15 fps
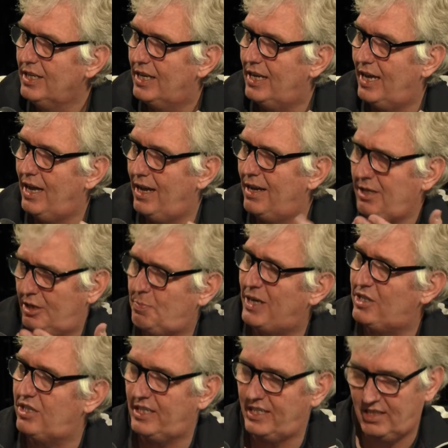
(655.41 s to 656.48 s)

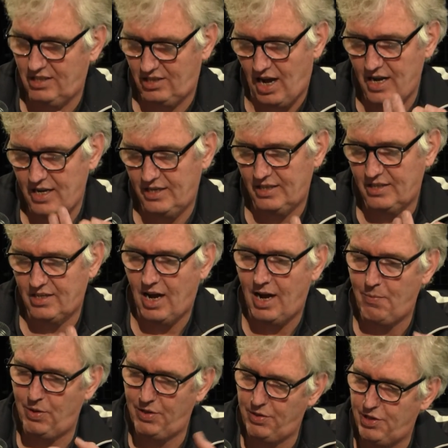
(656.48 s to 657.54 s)
especially in the
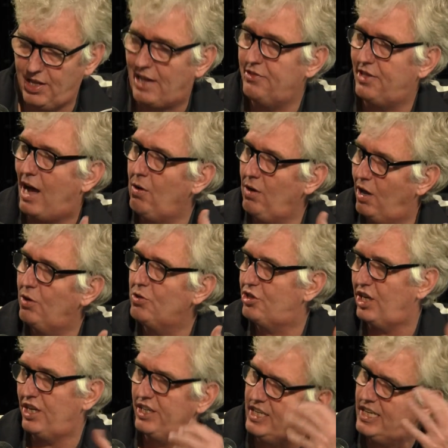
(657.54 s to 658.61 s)
time when the downloads
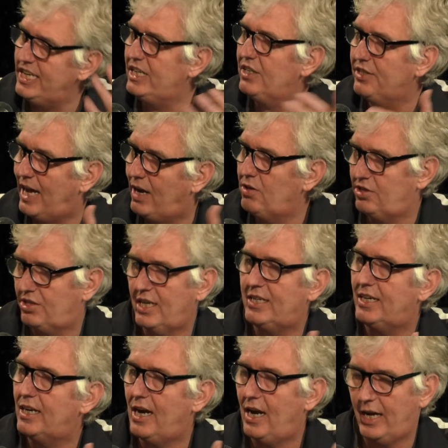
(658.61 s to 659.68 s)
and illegal downloads
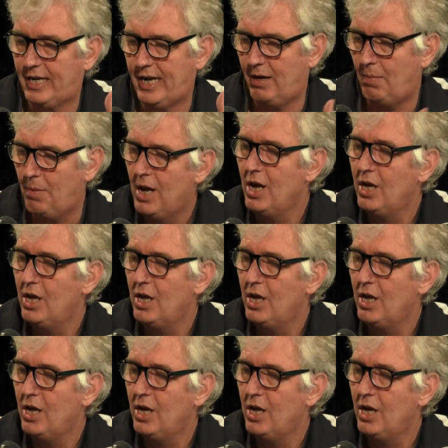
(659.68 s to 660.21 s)
came up.